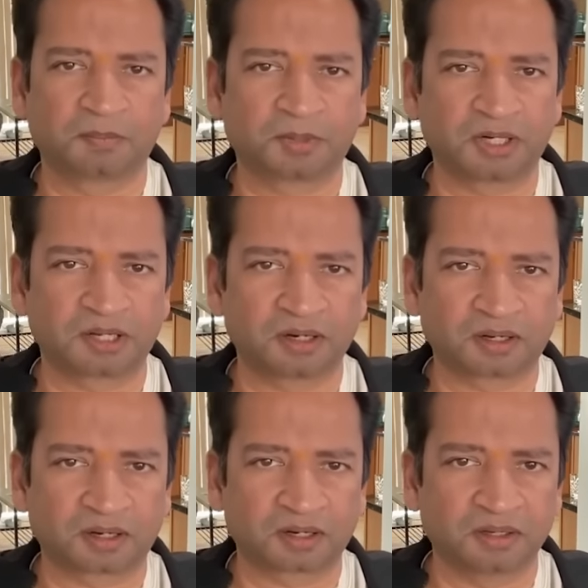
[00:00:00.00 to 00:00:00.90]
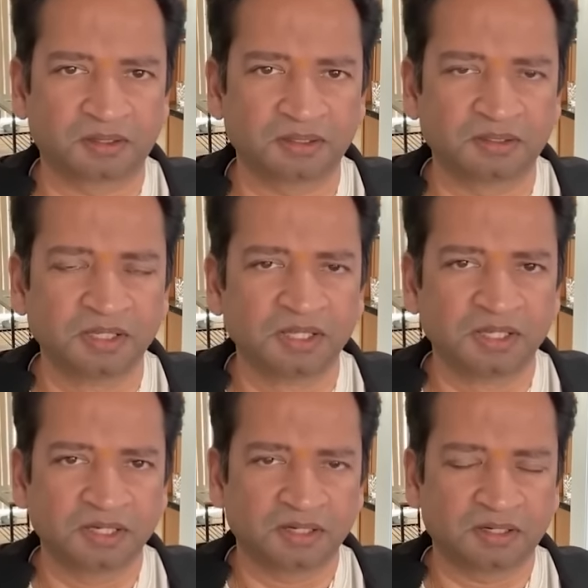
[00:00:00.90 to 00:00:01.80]
particular
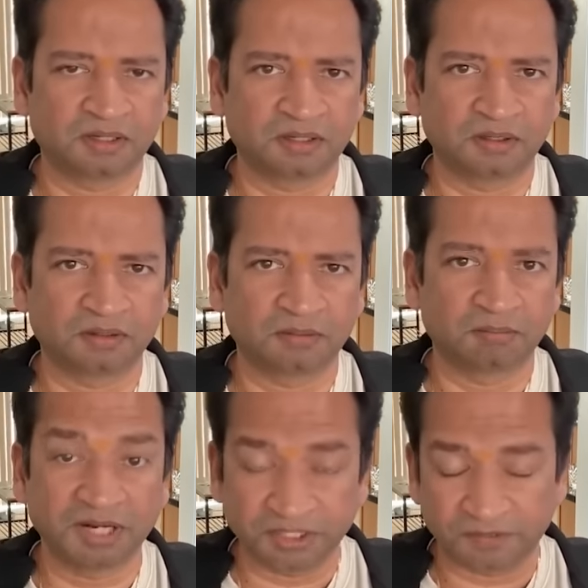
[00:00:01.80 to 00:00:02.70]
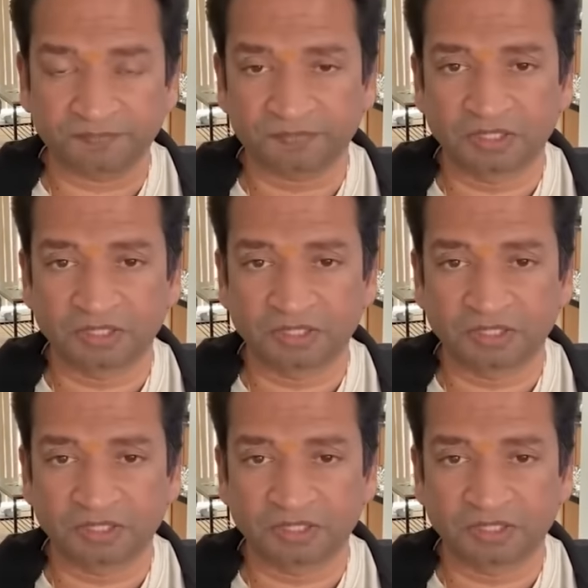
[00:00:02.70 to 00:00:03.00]
money.